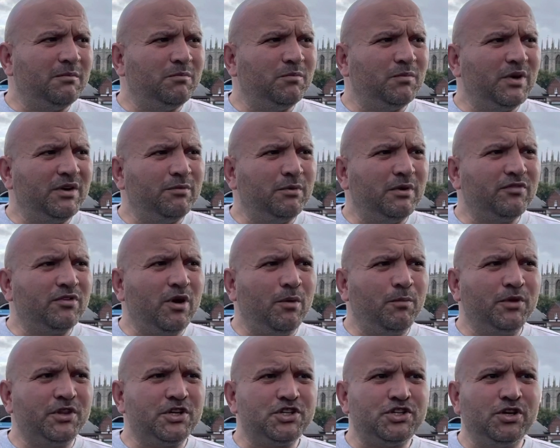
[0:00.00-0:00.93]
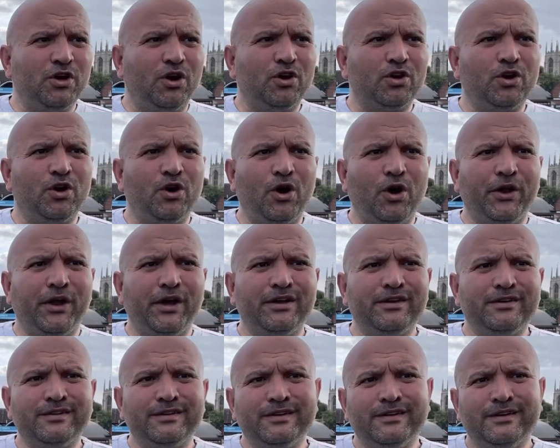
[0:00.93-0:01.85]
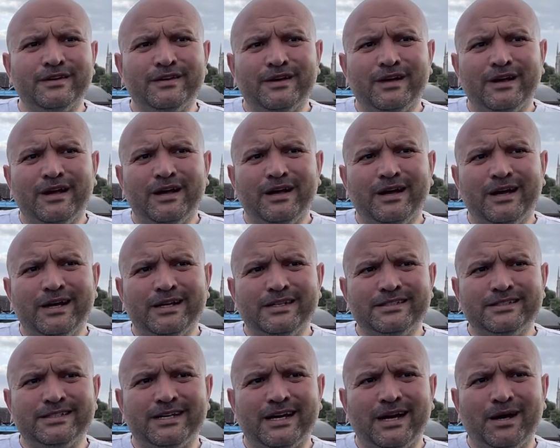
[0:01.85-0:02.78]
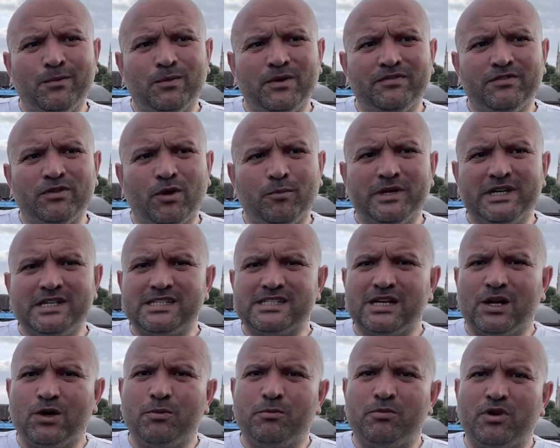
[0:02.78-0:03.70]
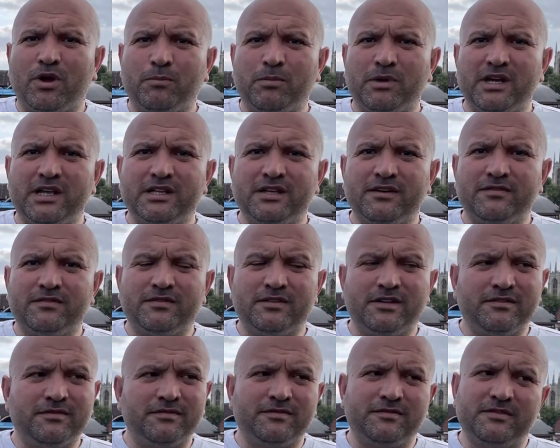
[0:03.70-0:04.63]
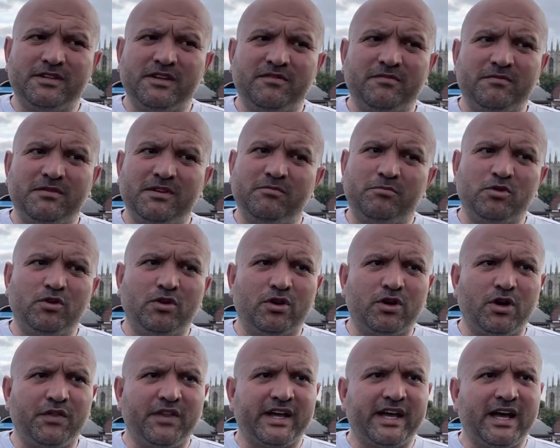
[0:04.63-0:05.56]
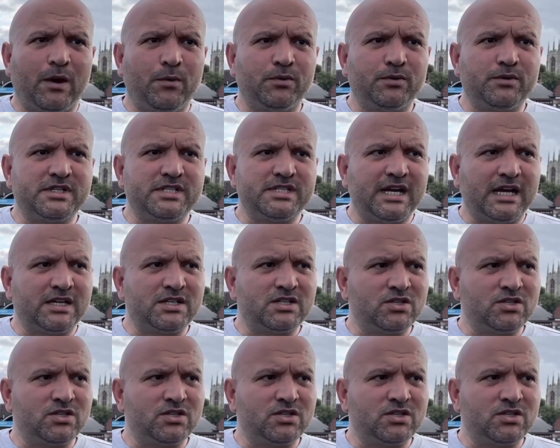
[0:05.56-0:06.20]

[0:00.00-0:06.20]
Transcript: We've gone with a short corner, and we've not been set up properly, and they've broke on the counter attack.